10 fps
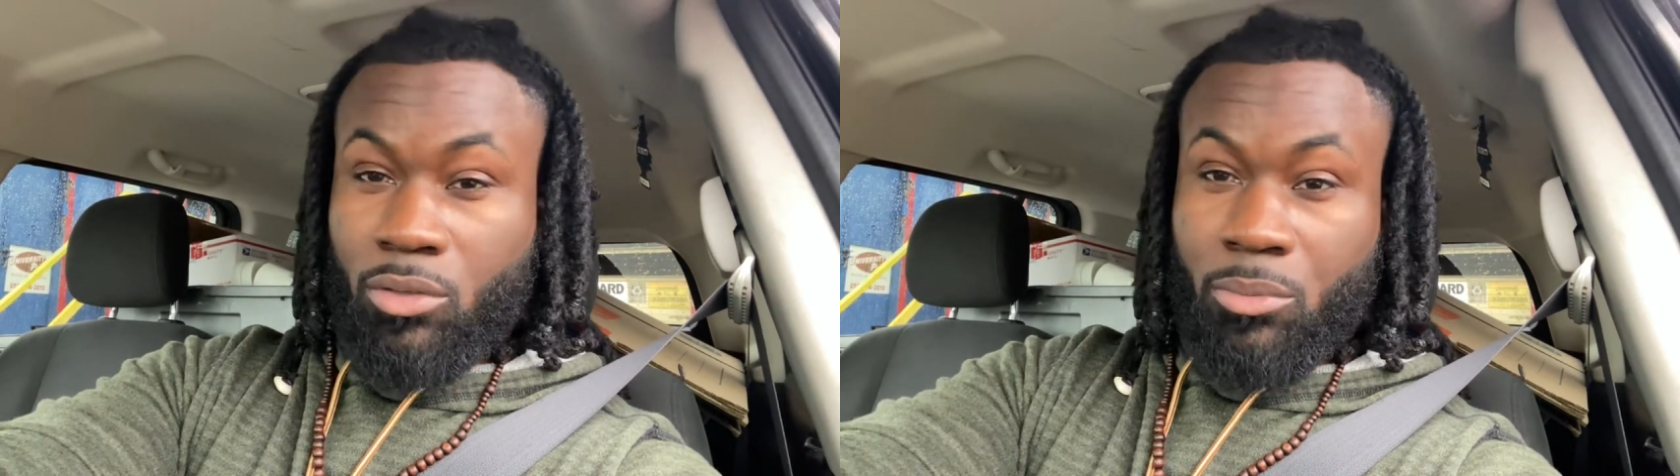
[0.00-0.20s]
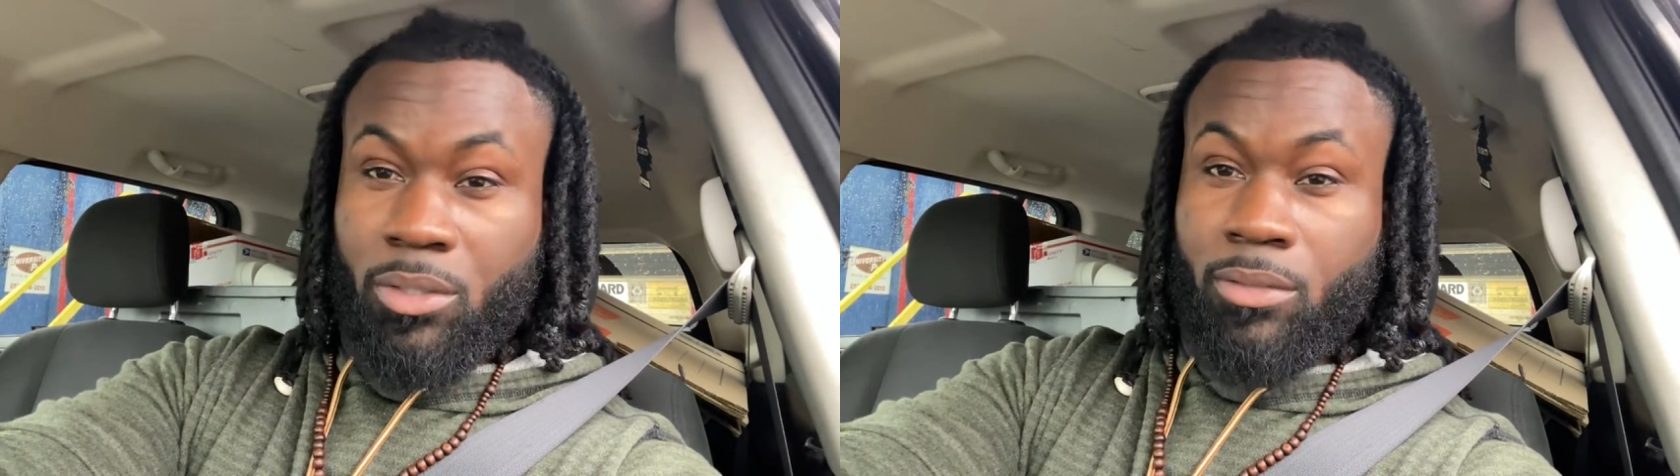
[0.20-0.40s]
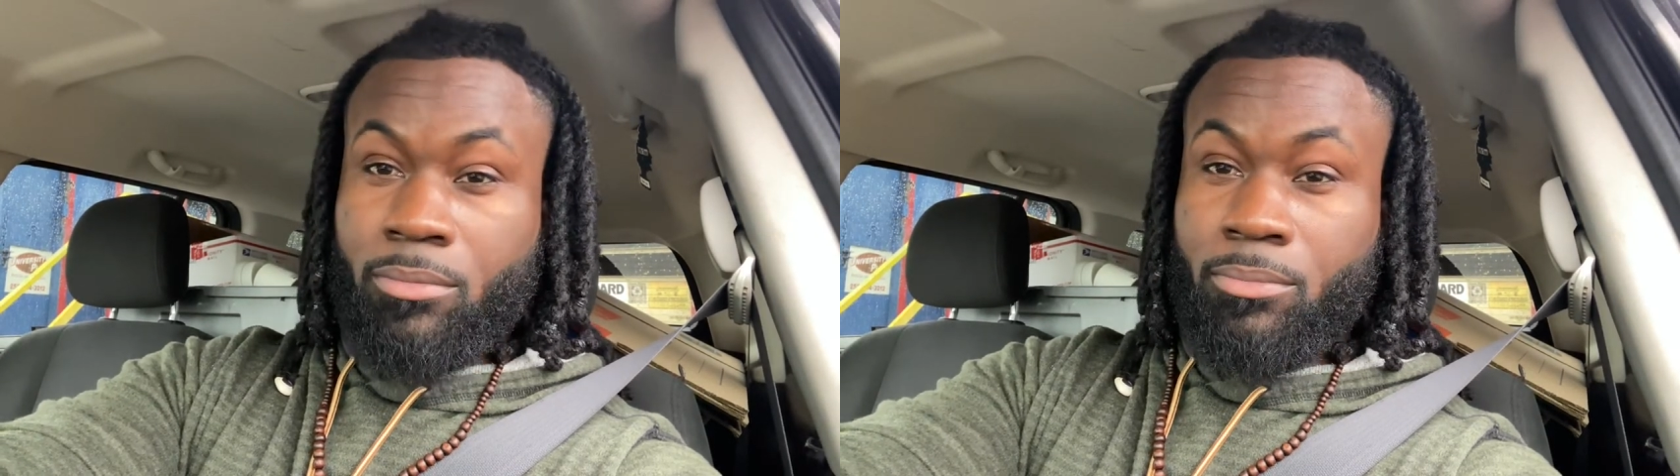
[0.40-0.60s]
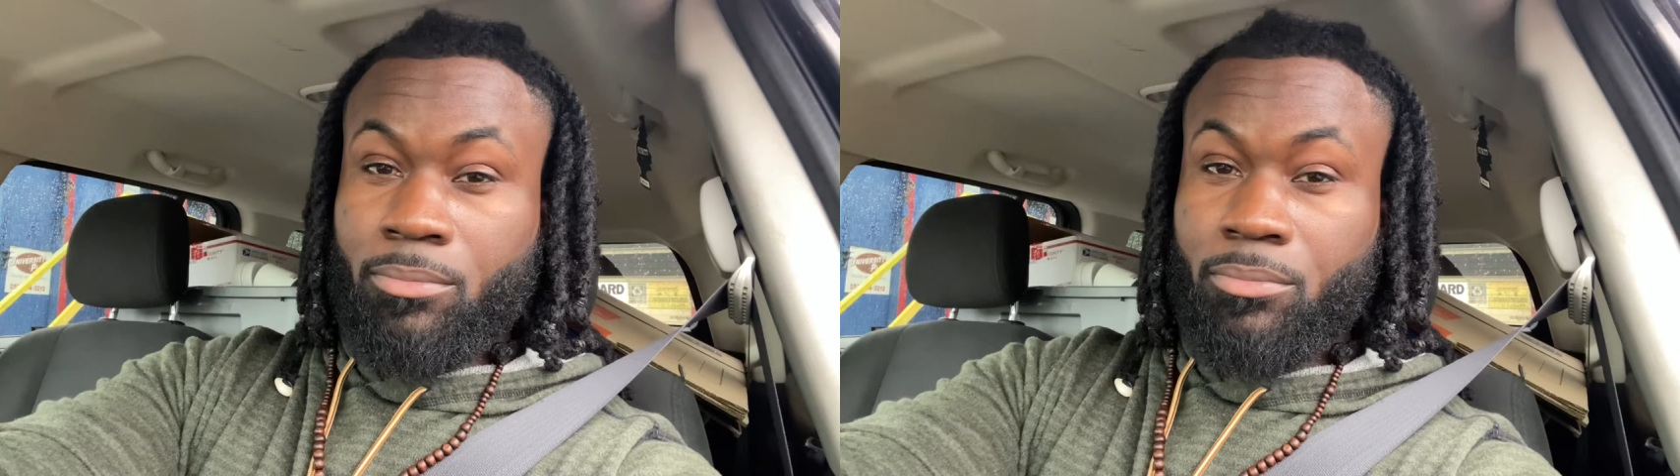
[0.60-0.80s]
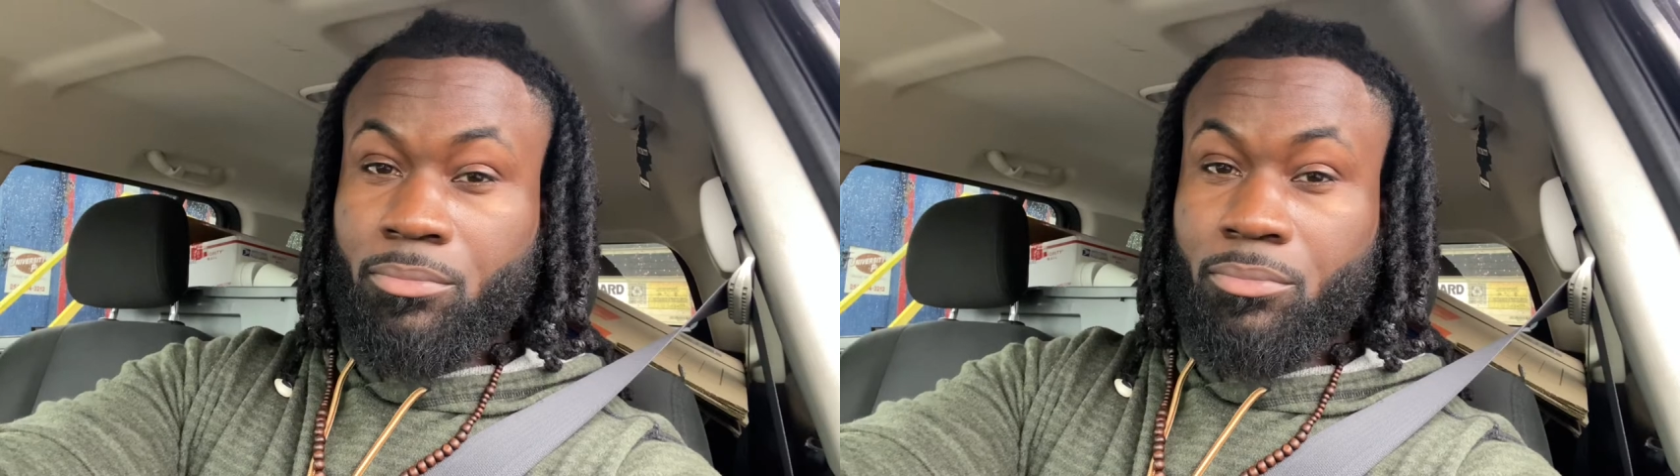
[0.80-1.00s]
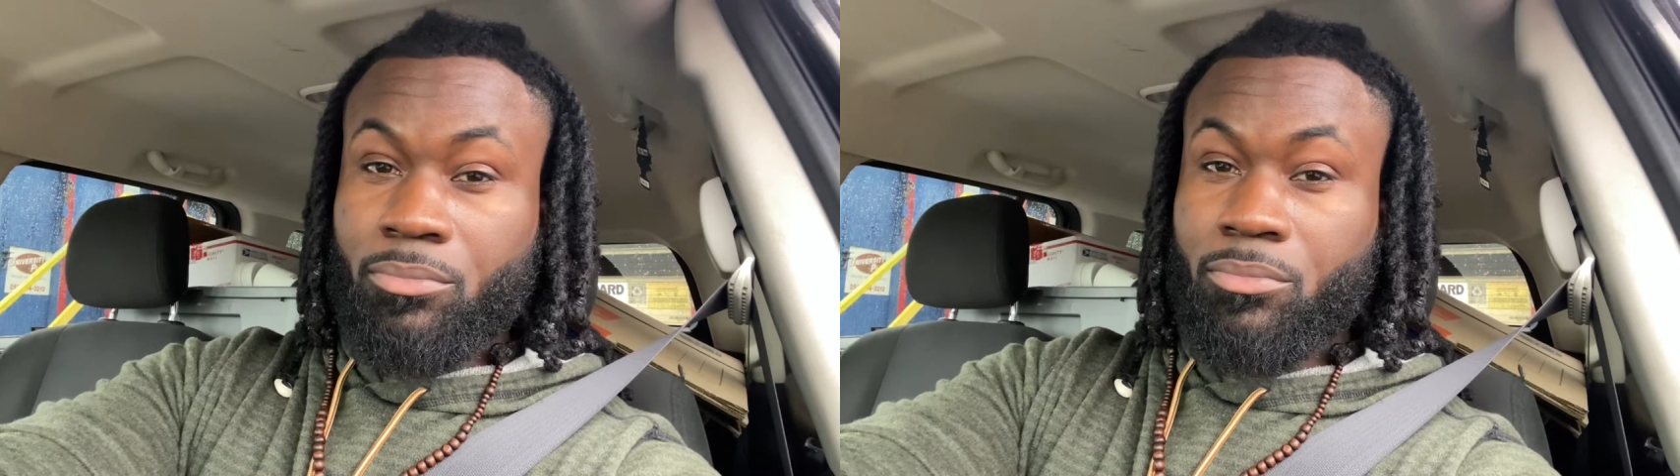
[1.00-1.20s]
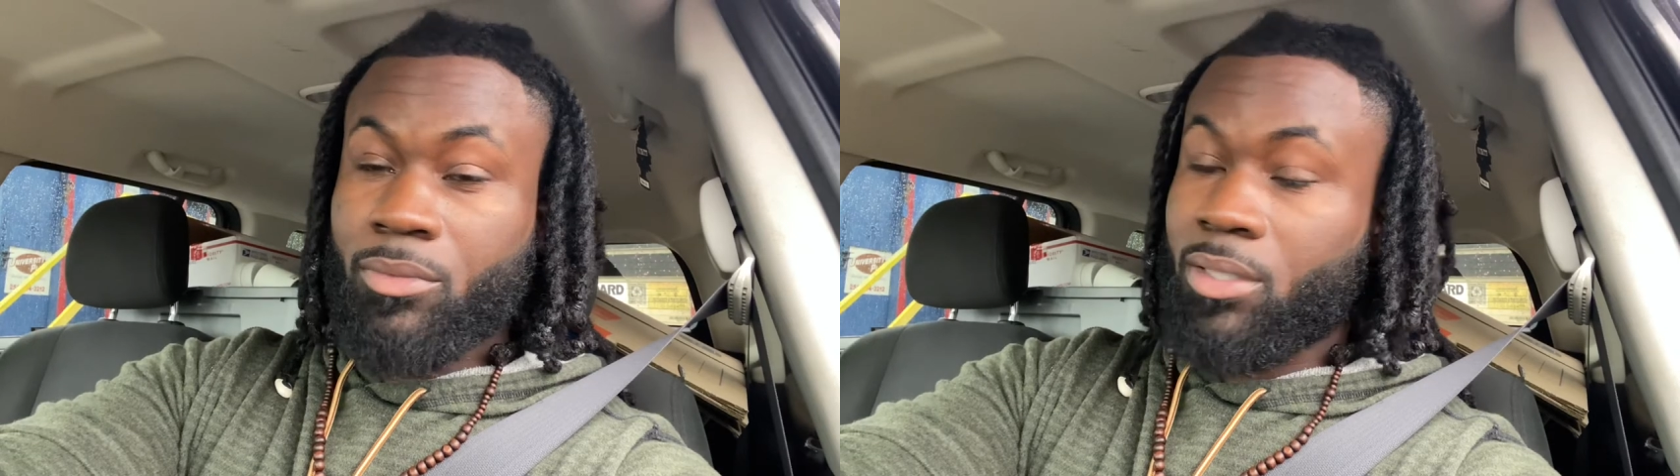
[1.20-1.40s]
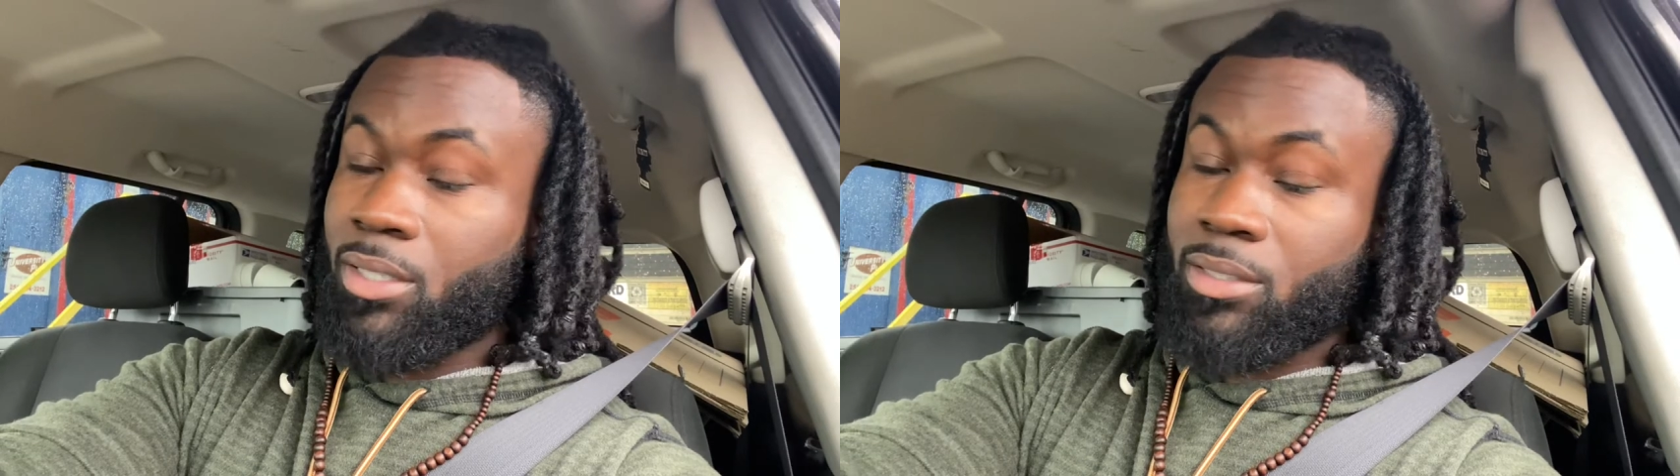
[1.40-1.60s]
me,
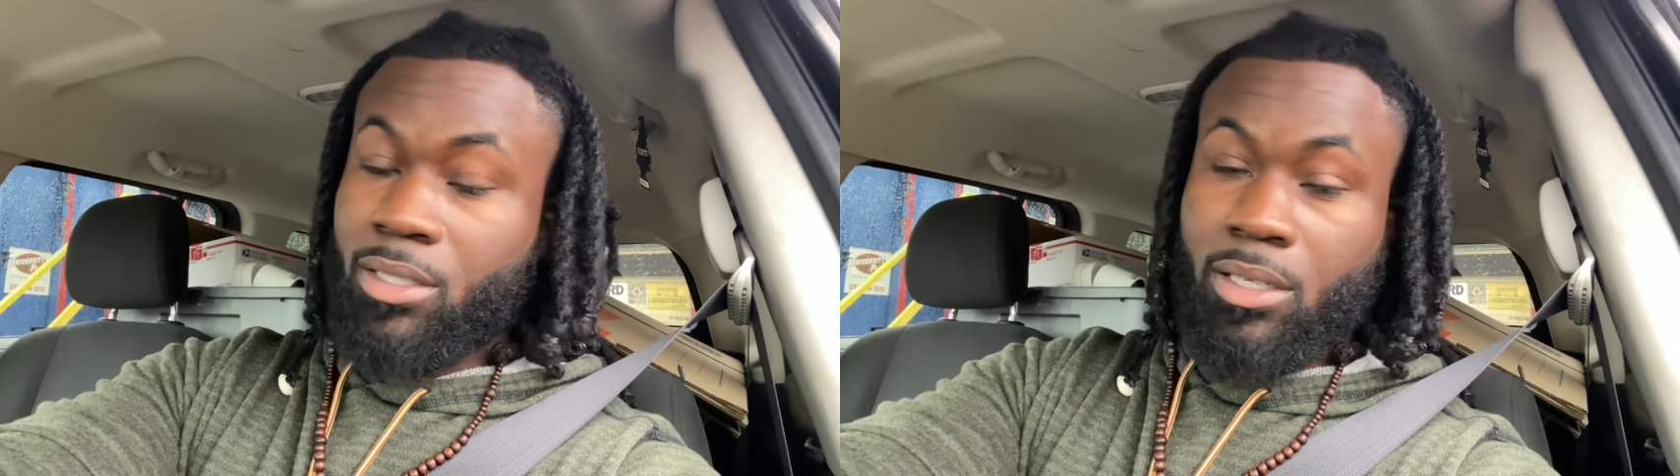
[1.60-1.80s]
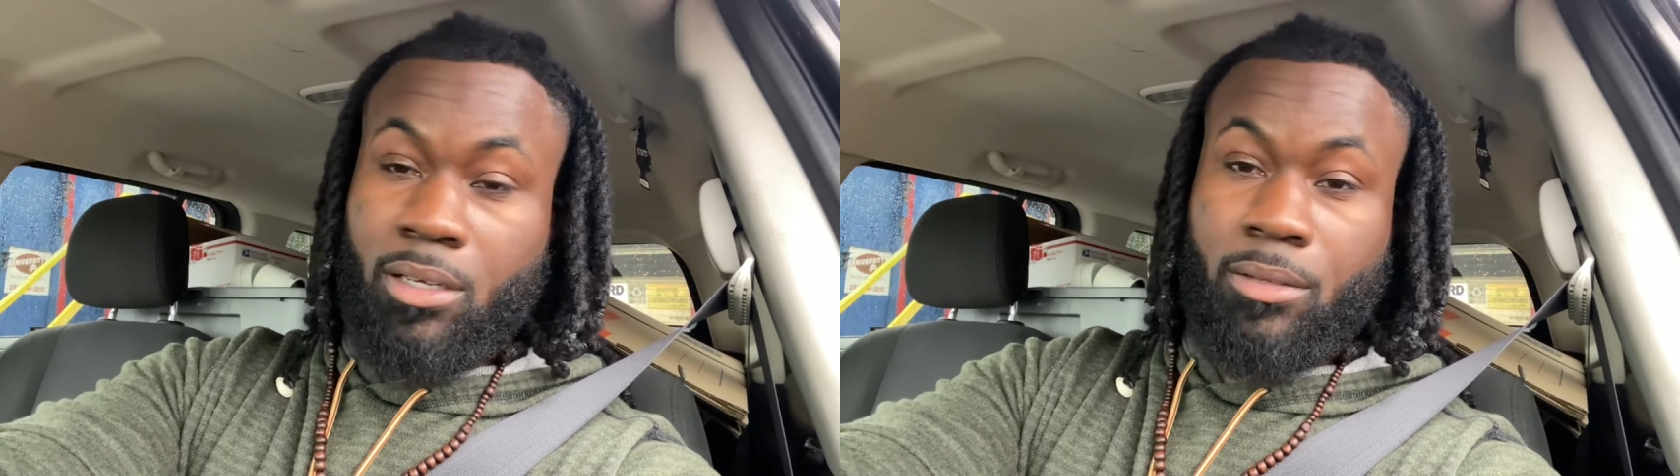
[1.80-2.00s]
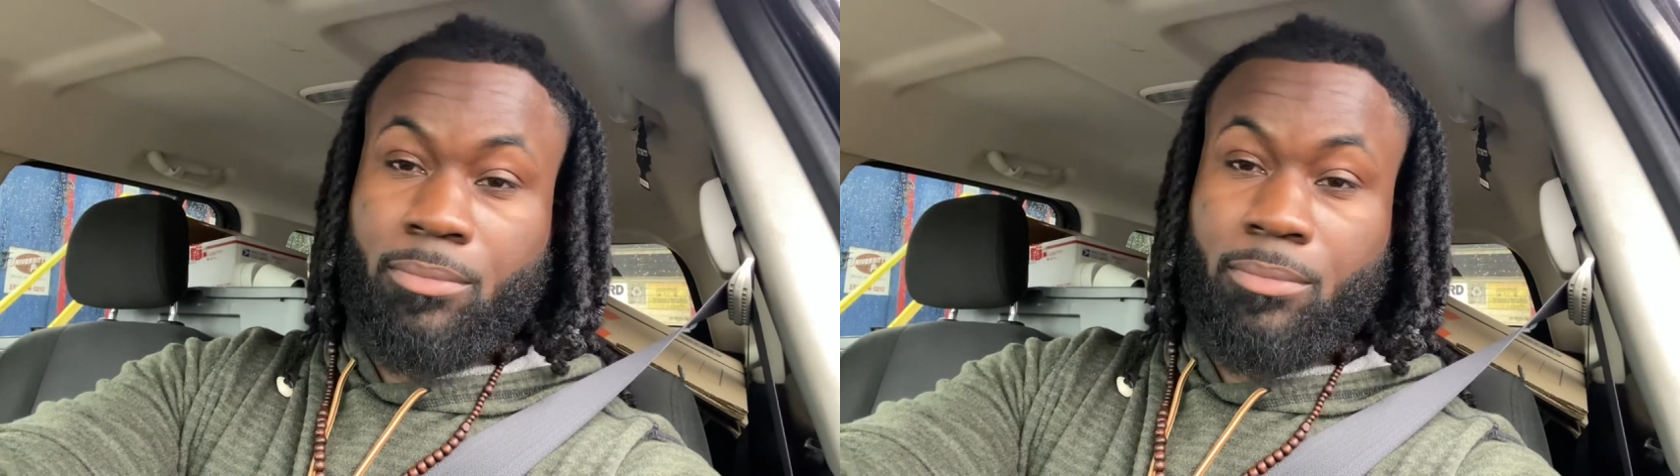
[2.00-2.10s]
let's connect.